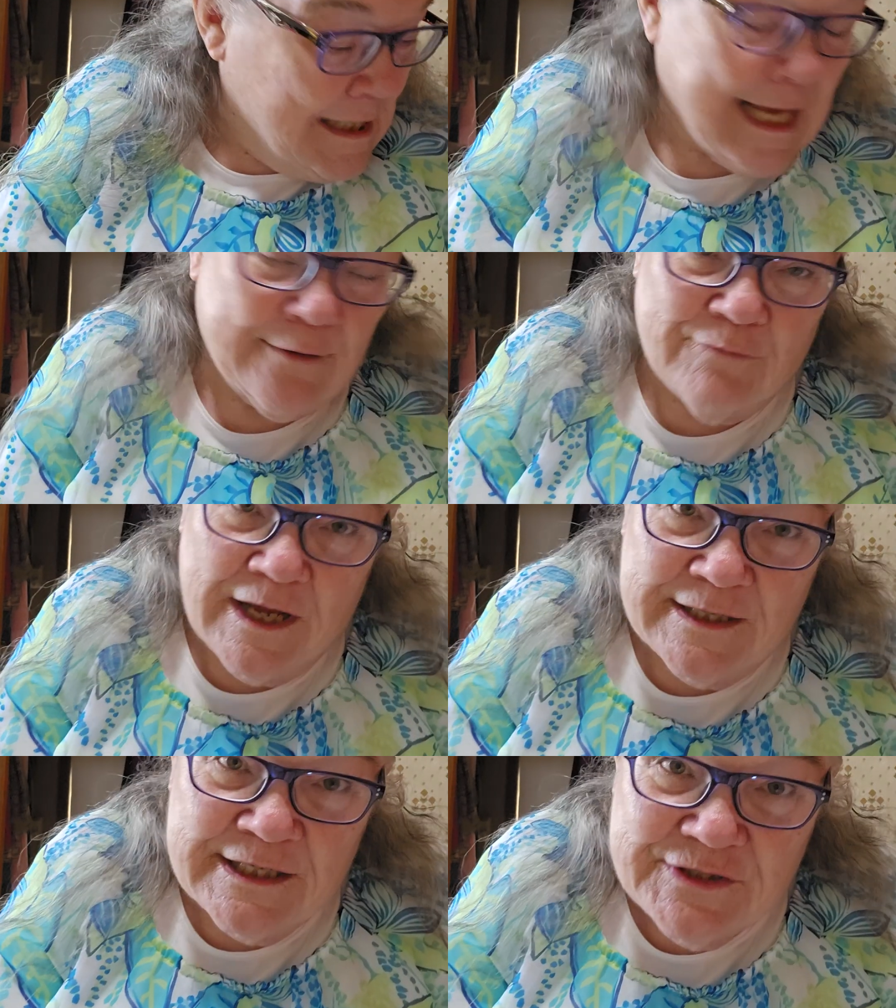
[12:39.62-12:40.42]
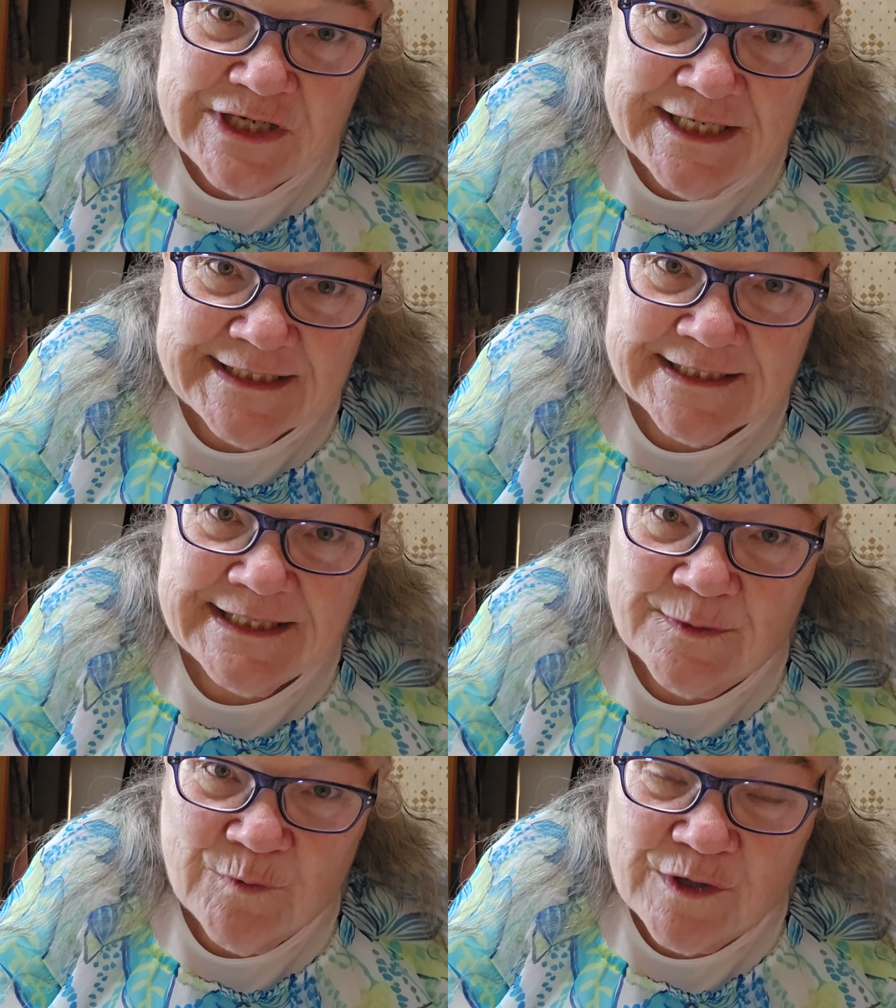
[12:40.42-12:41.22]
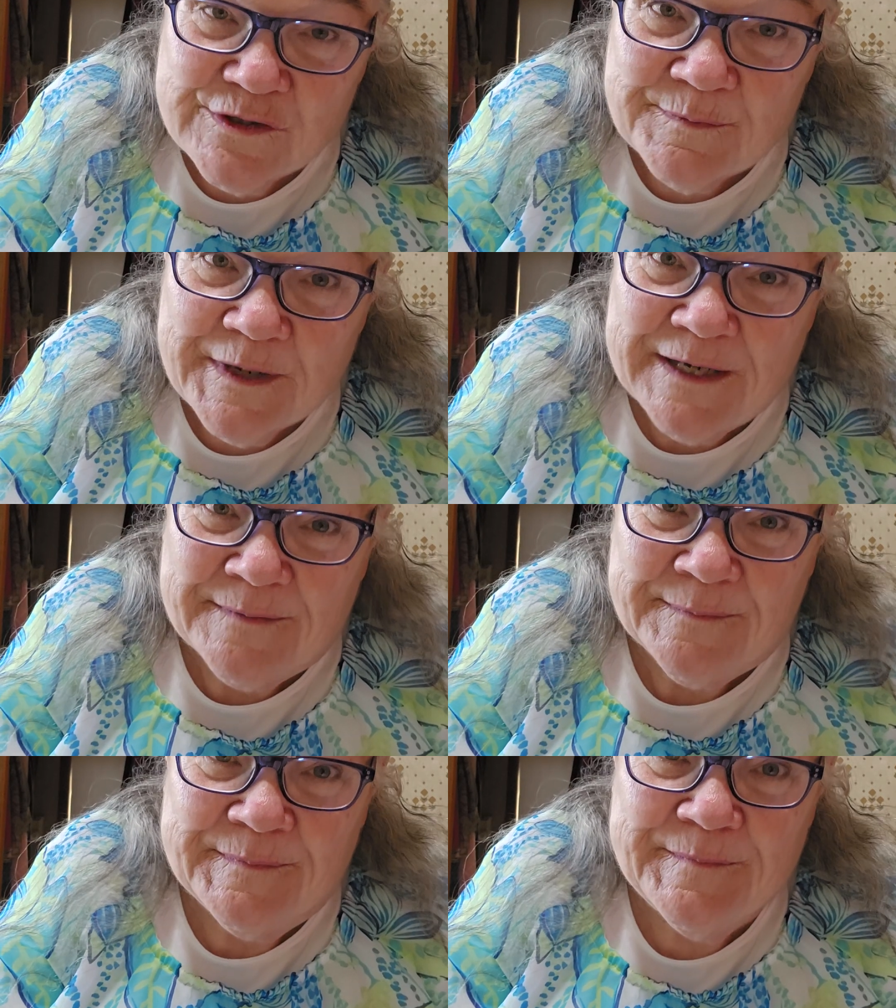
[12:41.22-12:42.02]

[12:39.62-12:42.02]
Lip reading: can run to Jesus and worship him,